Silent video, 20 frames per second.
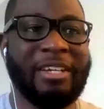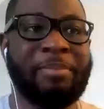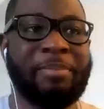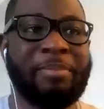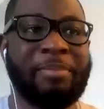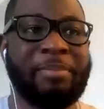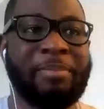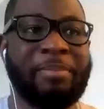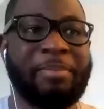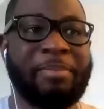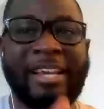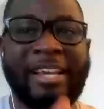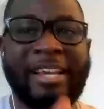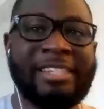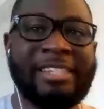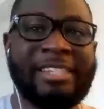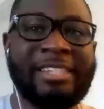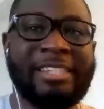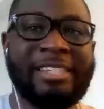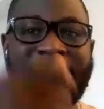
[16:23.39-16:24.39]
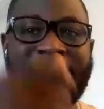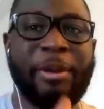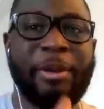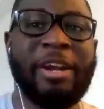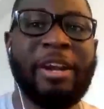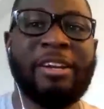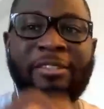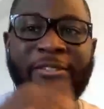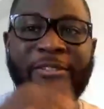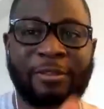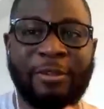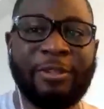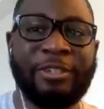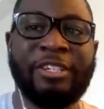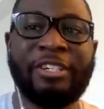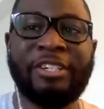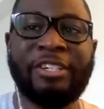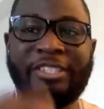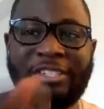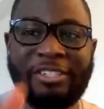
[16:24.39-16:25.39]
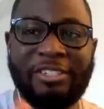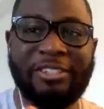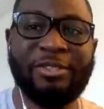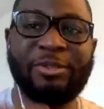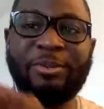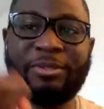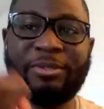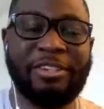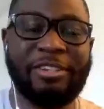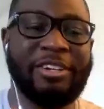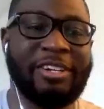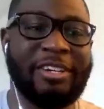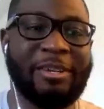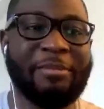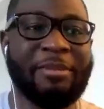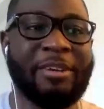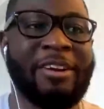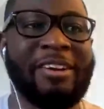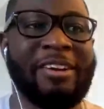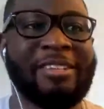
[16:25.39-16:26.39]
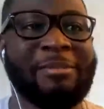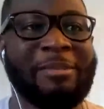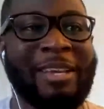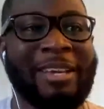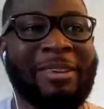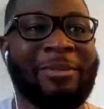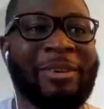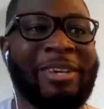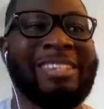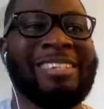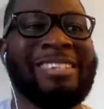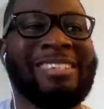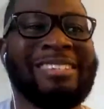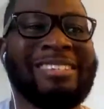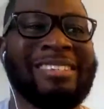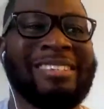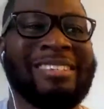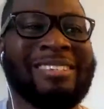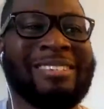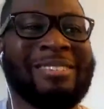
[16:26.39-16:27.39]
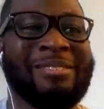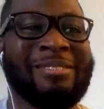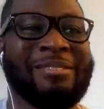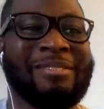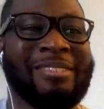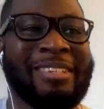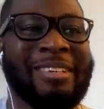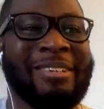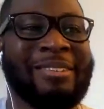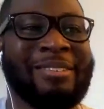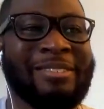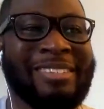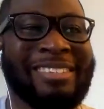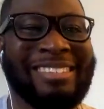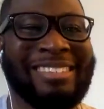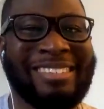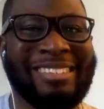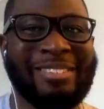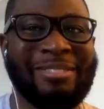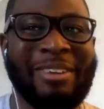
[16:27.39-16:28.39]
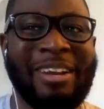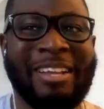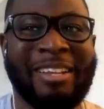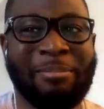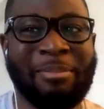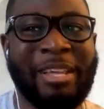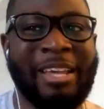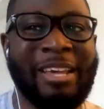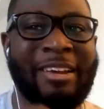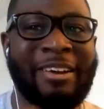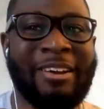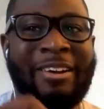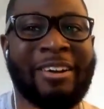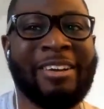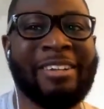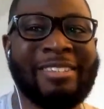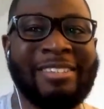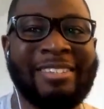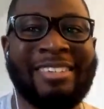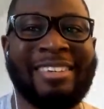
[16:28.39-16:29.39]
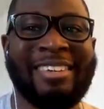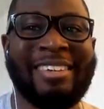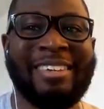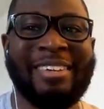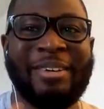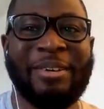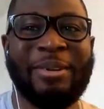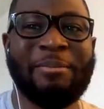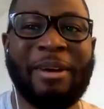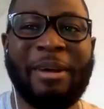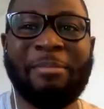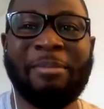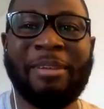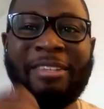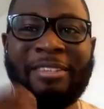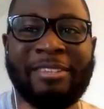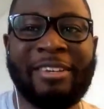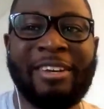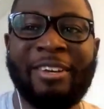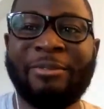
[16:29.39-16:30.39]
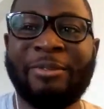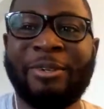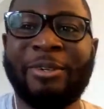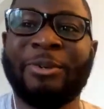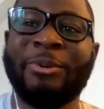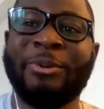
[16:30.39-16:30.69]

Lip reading: All I see is despair in this future. She's turning up the cards. I'm like, wait, these are just regular playing cards. I play Taunt real quick.